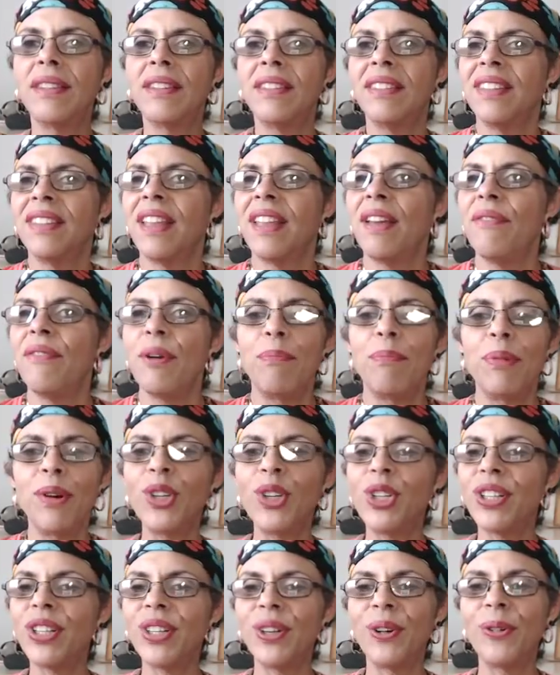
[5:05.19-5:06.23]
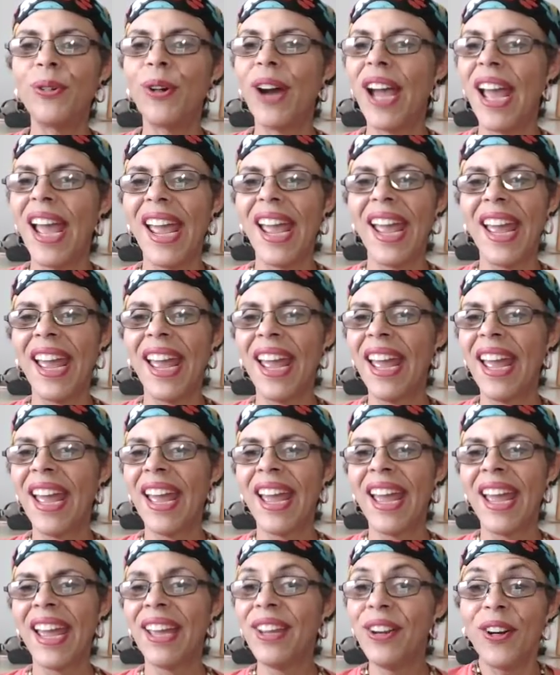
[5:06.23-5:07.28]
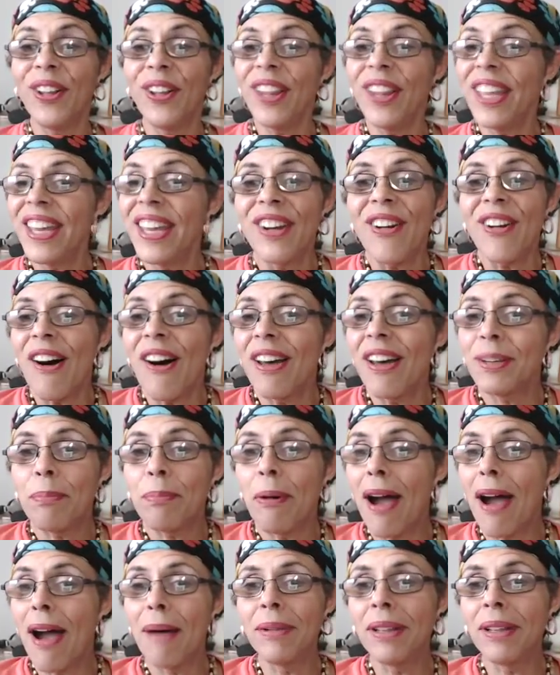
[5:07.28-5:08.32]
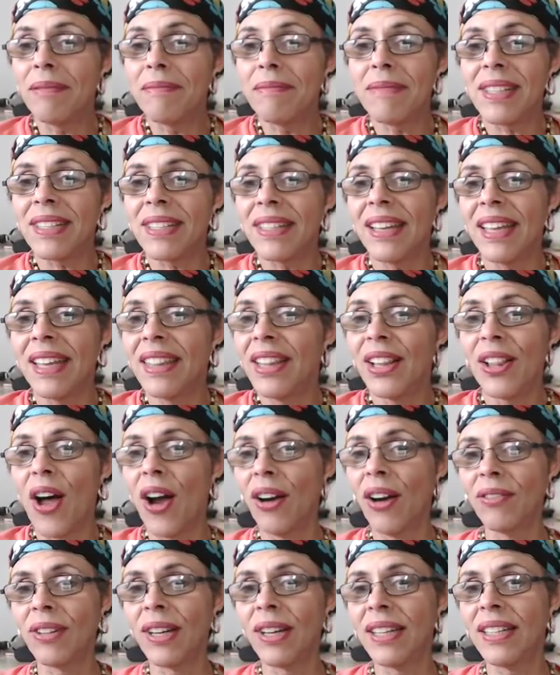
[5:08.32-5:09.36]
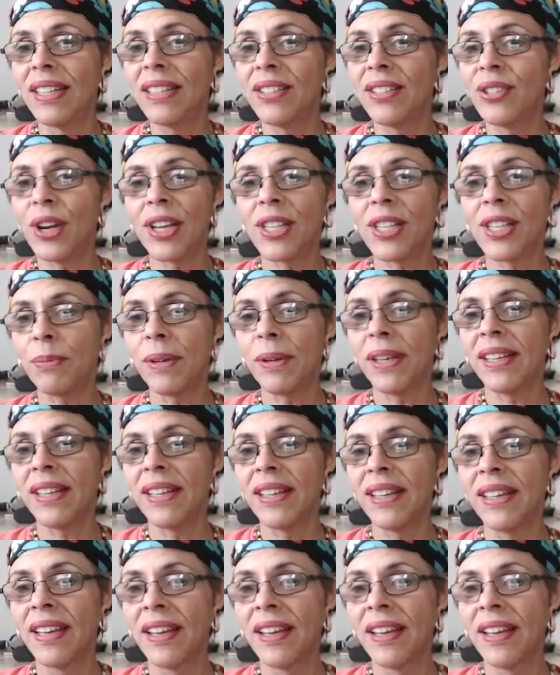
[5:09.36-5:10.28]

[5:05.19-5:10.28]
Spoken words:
if you push it away, you're only going to cause problems in the long run. Trust me.